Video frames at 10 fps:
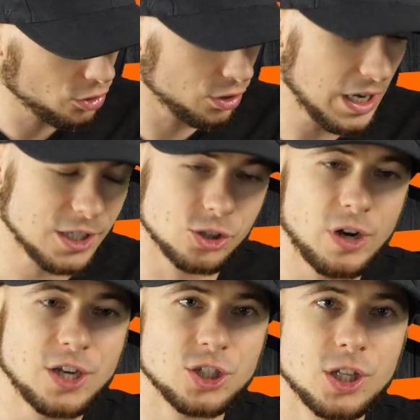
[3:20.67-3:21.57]
Oh, you got a
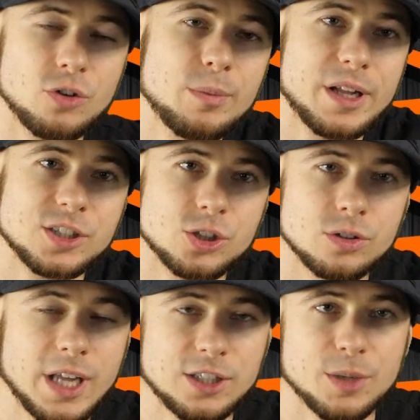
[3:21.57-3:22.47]
scratch on the rim,
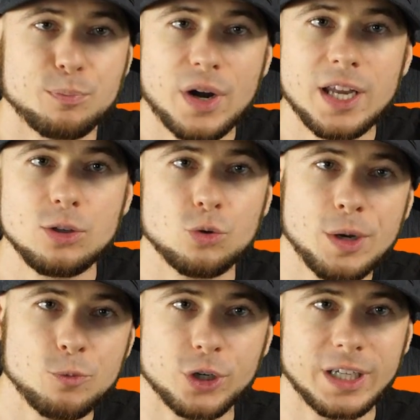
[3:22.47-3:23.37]
that's a brand new
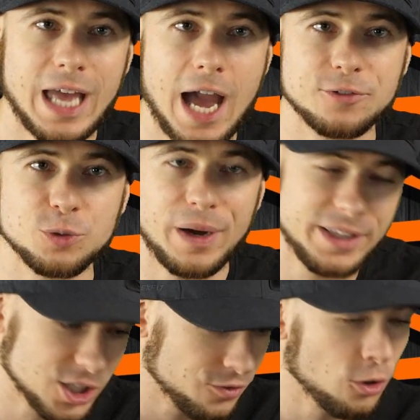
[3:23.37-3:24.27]
rim we're gonna have to buy,
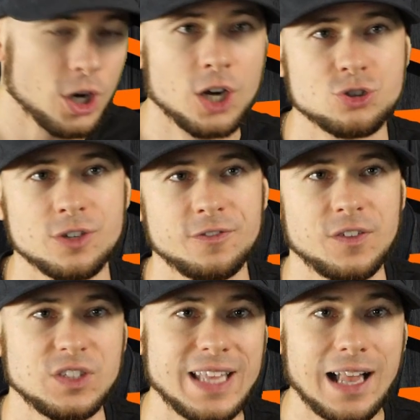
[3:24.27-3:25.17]
that's
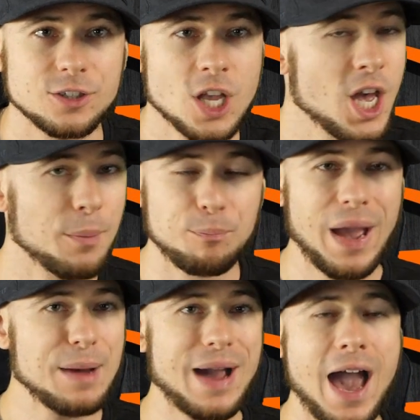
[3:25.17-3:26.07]
$450.
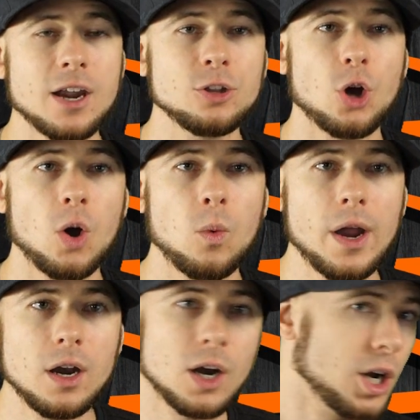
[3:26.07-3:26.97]
Bam, out of
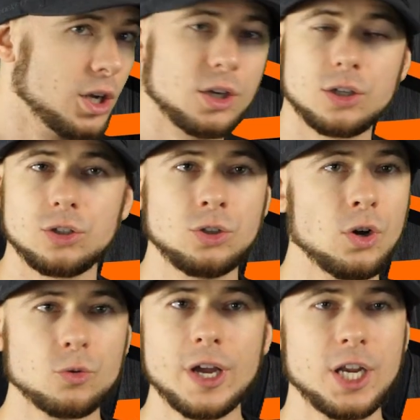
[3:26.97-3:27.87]
nowhere, you're
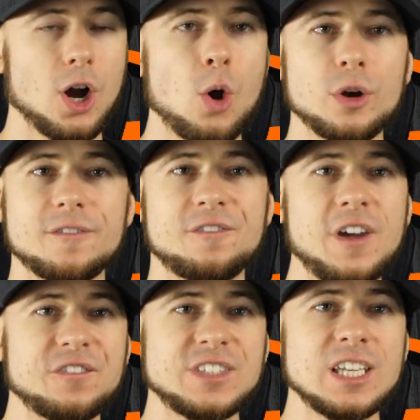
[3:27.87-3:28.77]
already owing
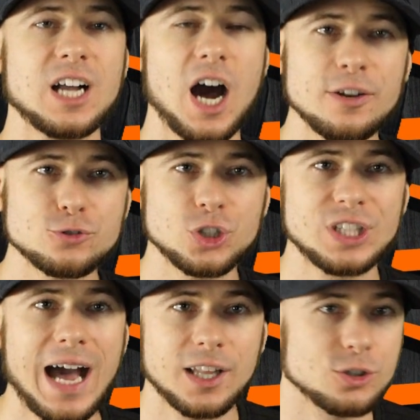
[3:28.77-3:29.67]

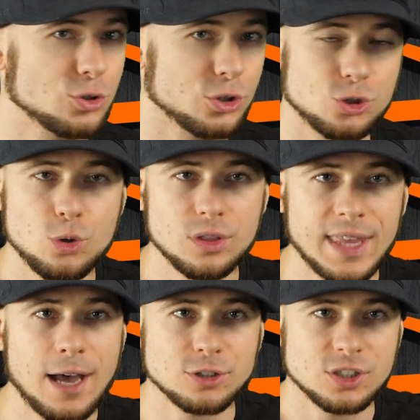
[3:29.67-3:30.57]
$1,500 or
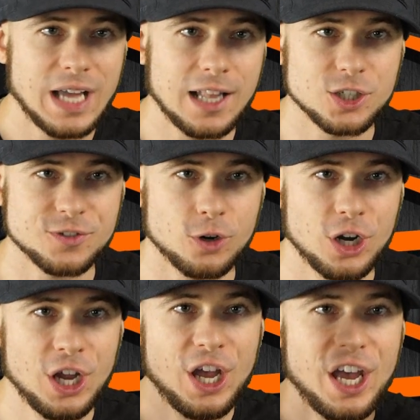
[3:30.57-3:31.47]
$2,000
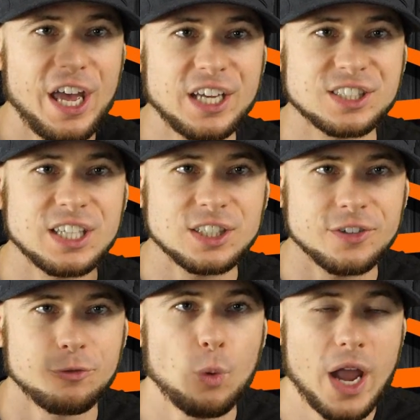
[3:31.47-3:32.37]
for
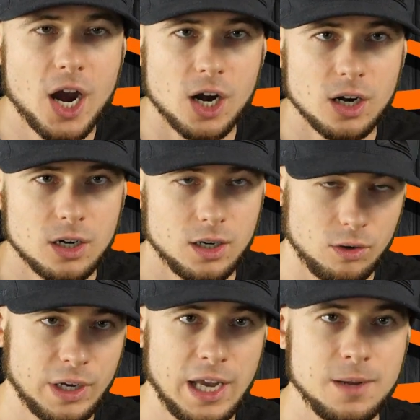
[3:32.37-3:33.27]
excessive wear,
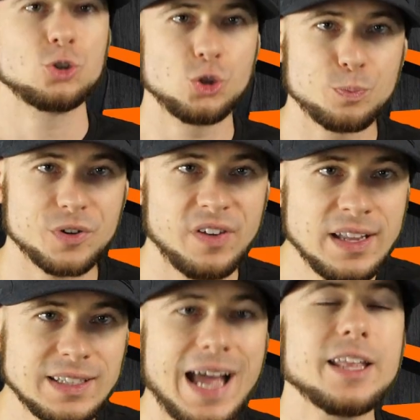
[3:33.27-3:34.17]
okay? To
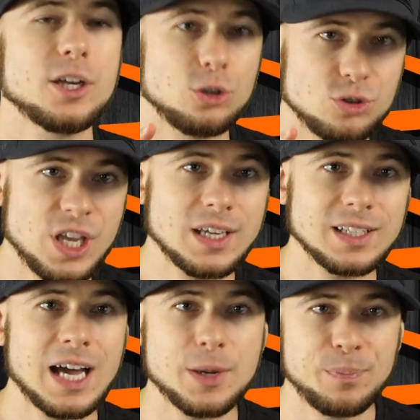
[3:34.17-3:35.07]
prevent that, you take a
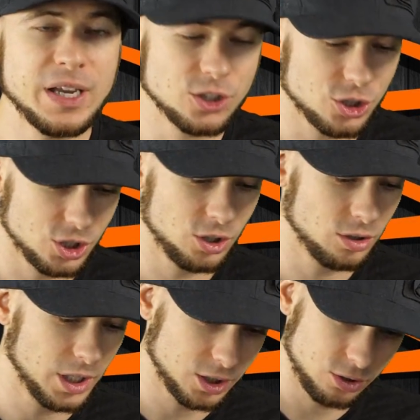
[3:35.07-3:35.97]
lot of pictures and
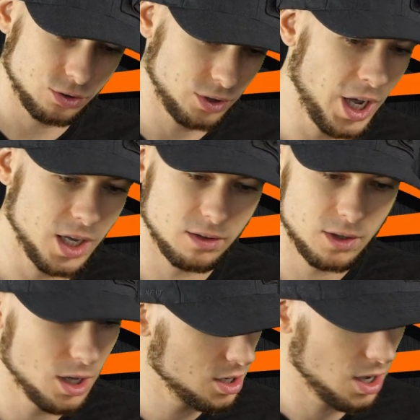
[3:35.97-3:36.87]
you're like, hey,
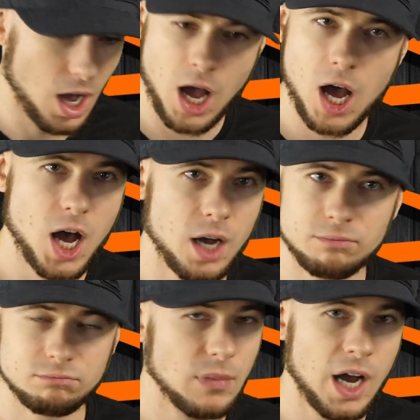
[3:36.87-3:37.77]

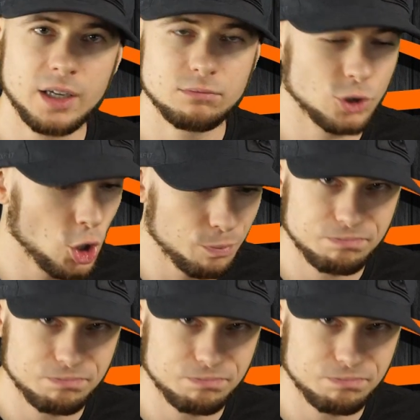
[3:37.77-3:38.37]
it's